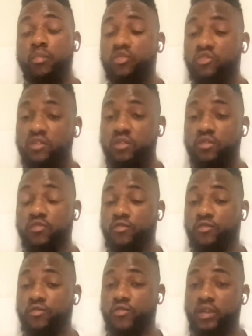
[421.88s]
most easy
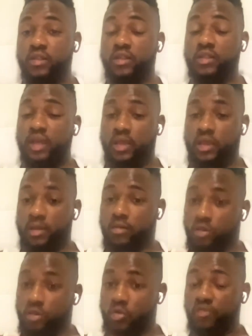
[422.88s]
fight that
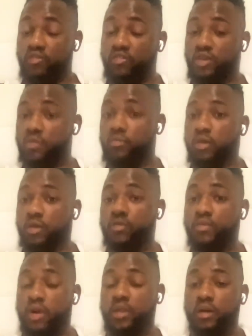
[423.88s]
uh, U F C give me
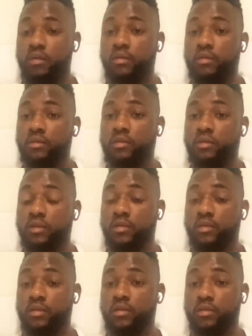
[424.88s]
right now.
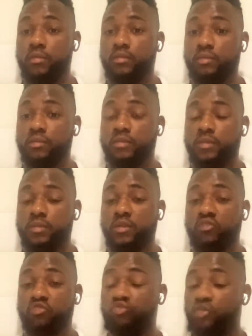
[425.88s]
The
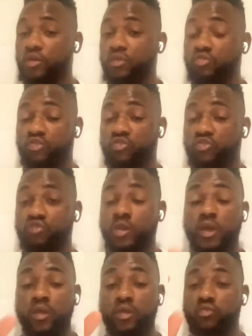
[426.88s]
these three, these
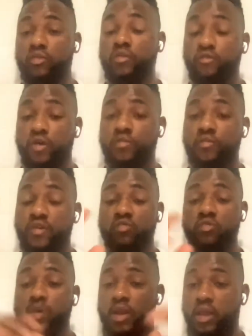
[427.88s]
three, four
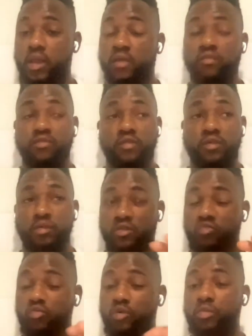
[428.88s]
fights what I have,
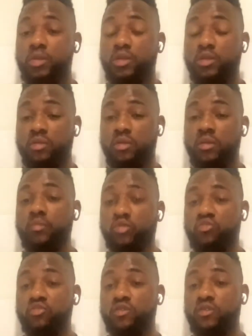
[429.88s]
this will be the the
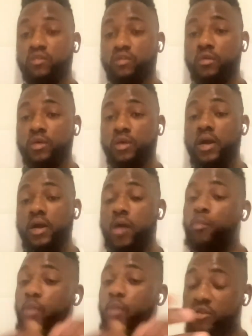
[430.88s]
most easy.
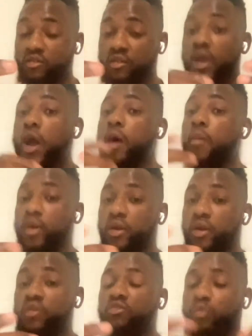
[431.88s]
Apparently,
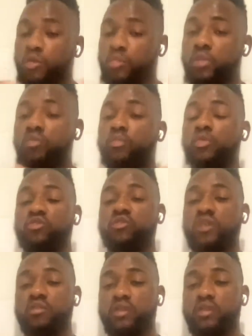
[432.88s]
apparently will be the
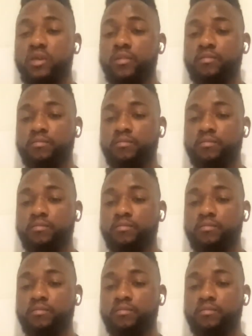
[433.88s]
most easily.